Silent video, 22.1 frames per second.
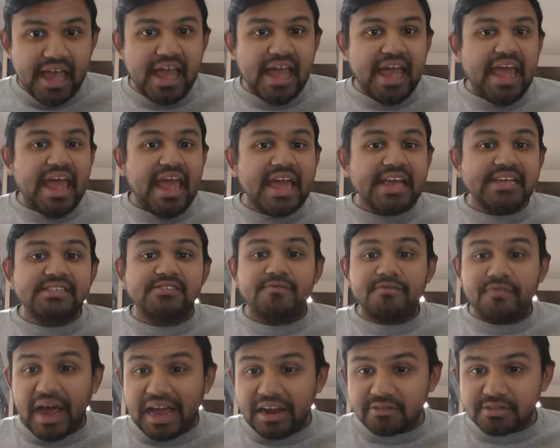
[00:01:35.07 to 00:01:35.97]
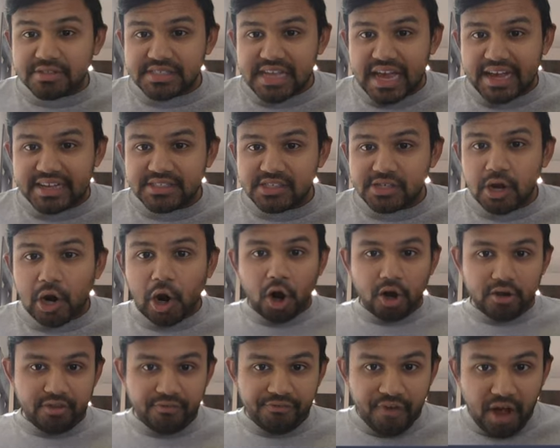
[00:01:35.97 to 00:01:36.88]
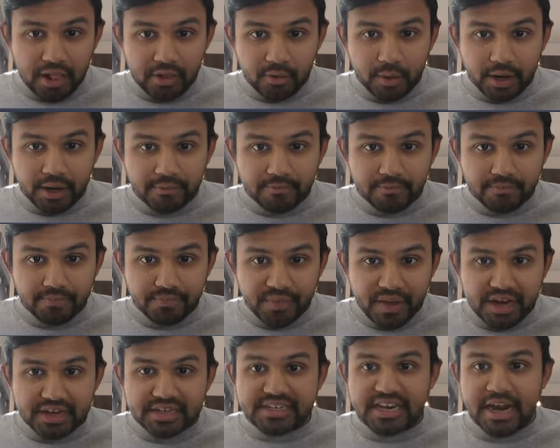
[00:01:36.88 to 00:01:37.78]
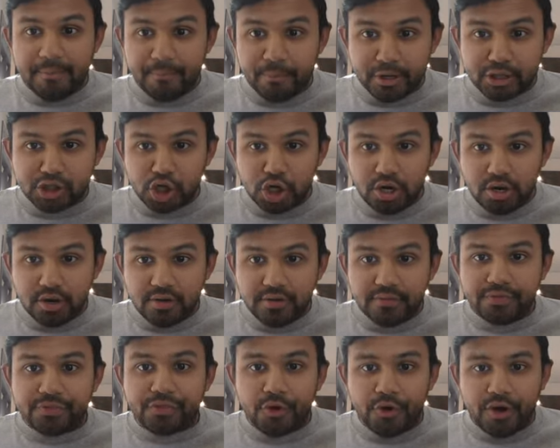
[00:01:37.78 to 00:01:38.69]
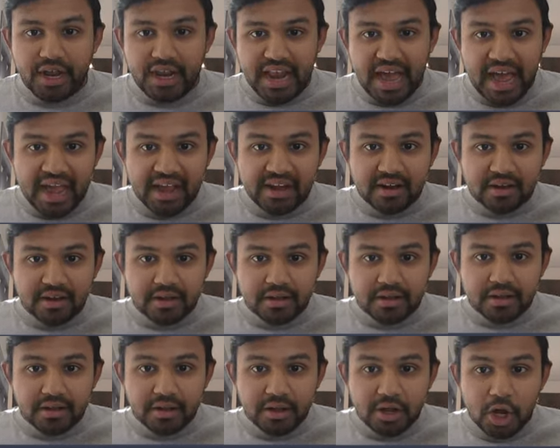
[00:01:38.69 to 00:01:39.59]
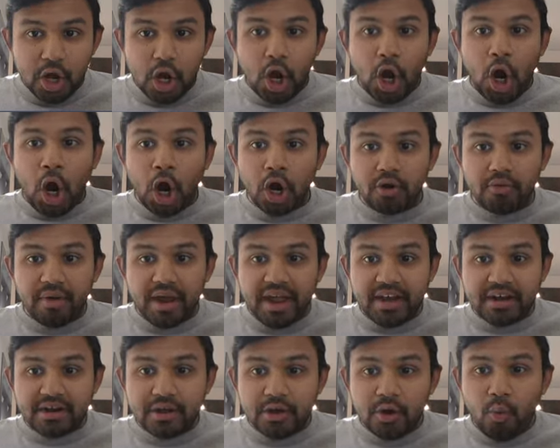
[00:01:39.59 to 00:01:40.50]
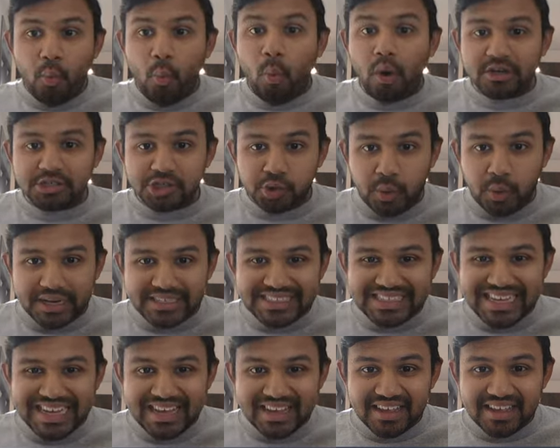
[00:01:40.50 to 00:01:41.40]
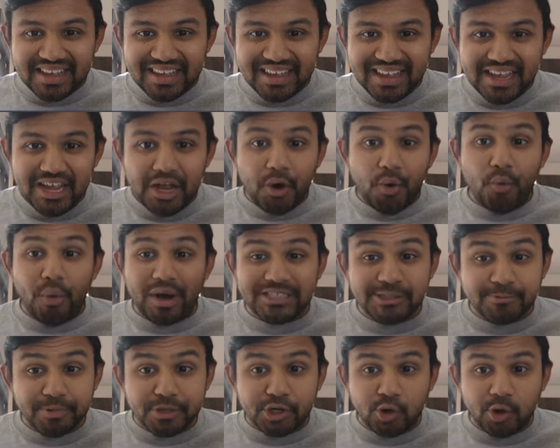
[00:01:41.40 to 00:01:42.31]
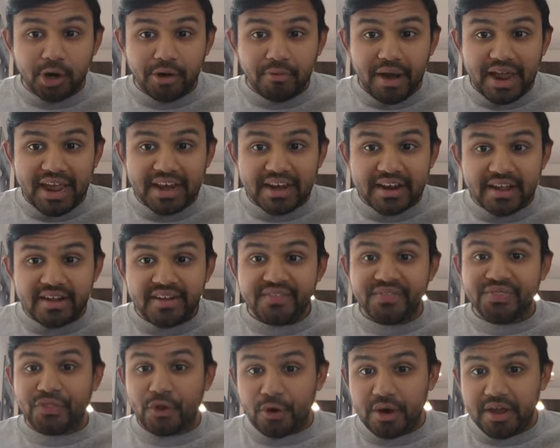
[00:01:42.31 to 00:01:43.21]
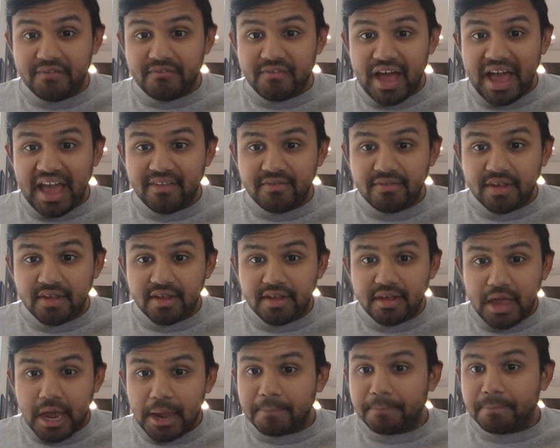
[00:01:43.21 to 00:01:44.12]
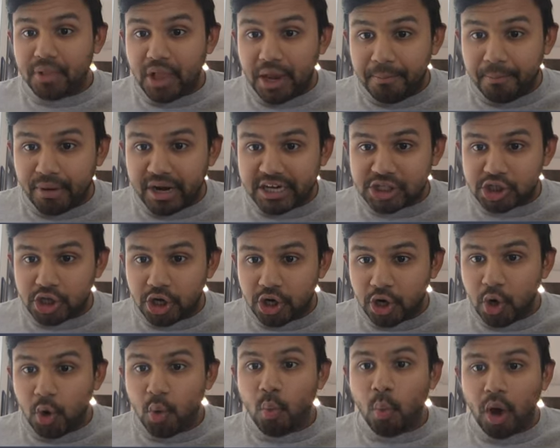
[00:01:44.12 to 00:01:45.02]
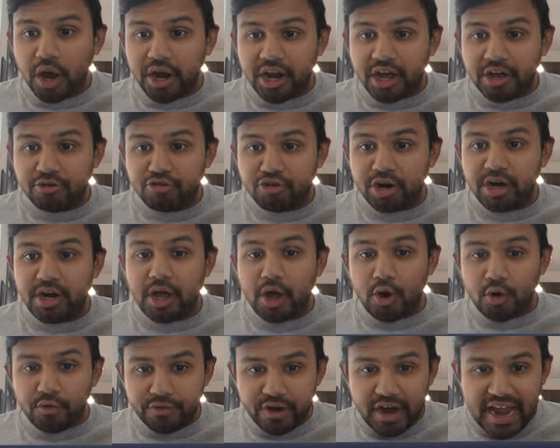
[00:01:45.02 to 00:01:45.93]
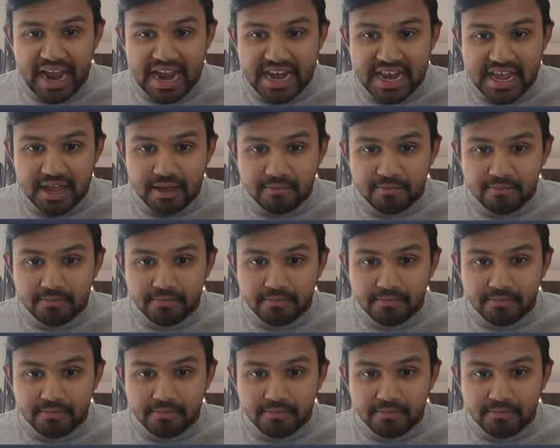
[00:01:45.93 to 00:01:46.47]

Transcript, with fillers: His vital signs are the following: temperature thirty-nine, heart rate one twenty, respiratory rate thirty-five, blood pressure one hundred over eighty.